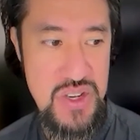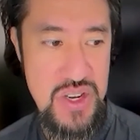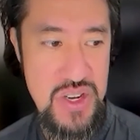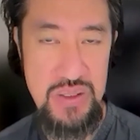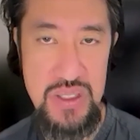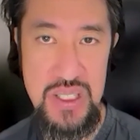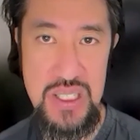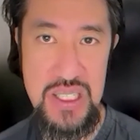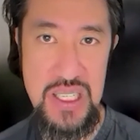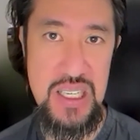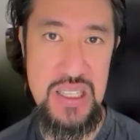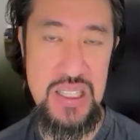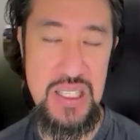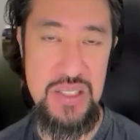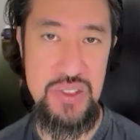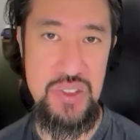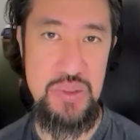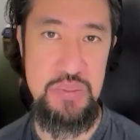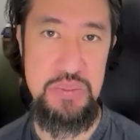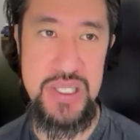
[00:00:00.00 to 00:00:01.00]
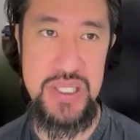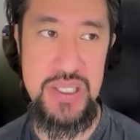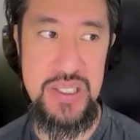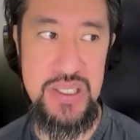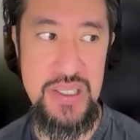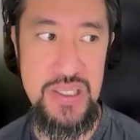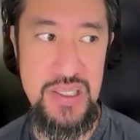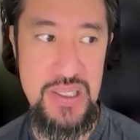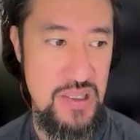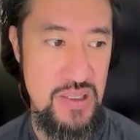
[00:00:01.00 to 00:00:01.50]
Generally, I like to
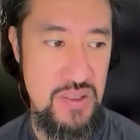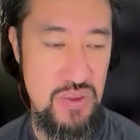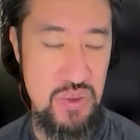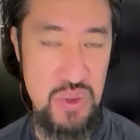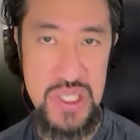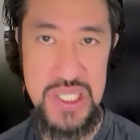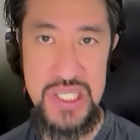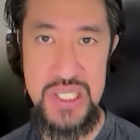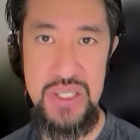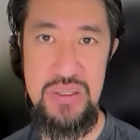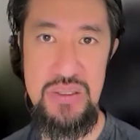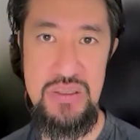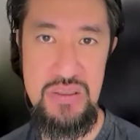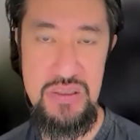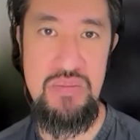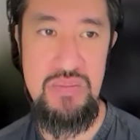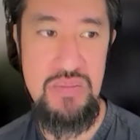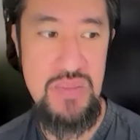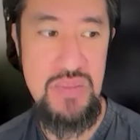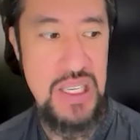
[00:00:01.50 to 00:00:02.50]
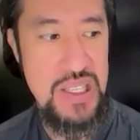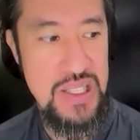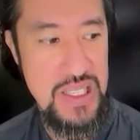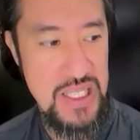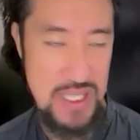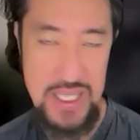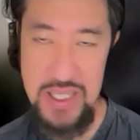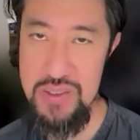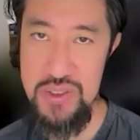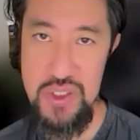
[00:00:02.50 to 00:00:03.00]
be real, and
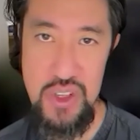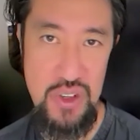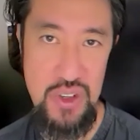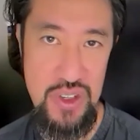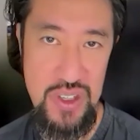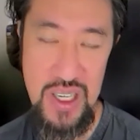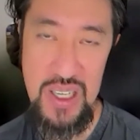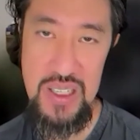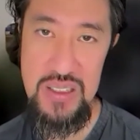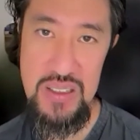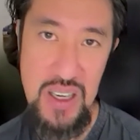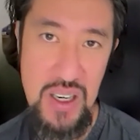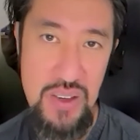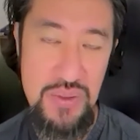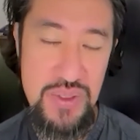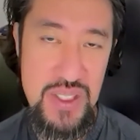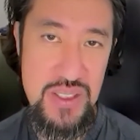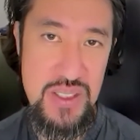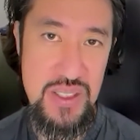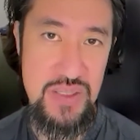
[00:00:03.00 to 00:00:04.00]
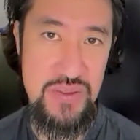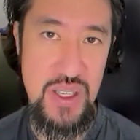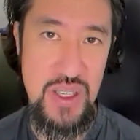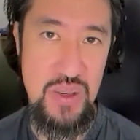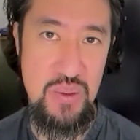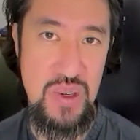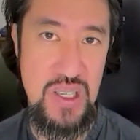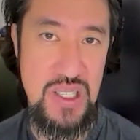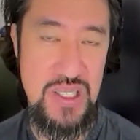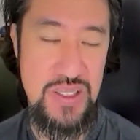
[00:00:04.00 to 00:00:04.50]
then I can turn on confidence if
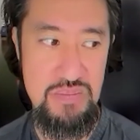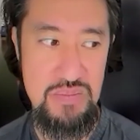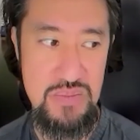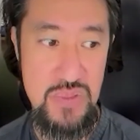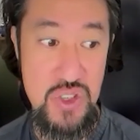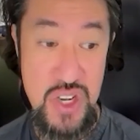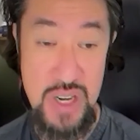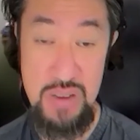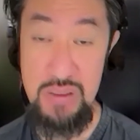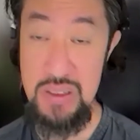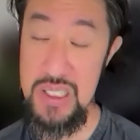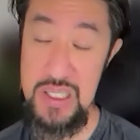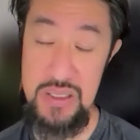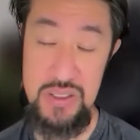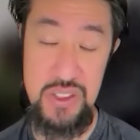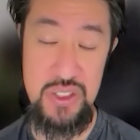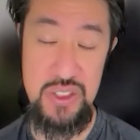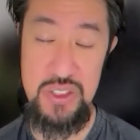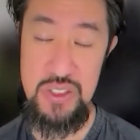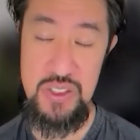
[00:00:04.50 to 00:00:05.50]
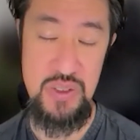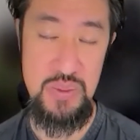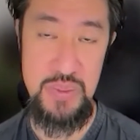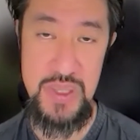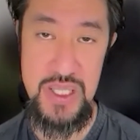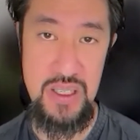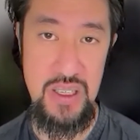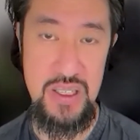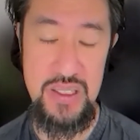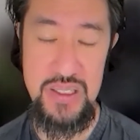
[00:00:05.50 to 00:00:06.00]
I want. Generally, I like just to
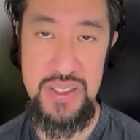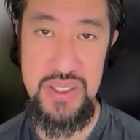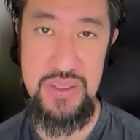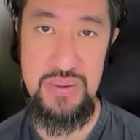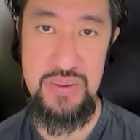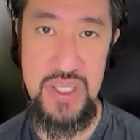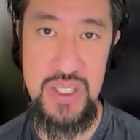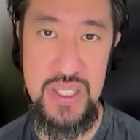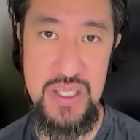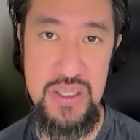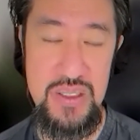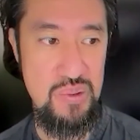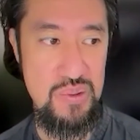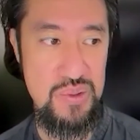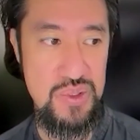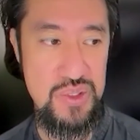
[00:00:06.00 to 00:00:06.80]
be honest and real.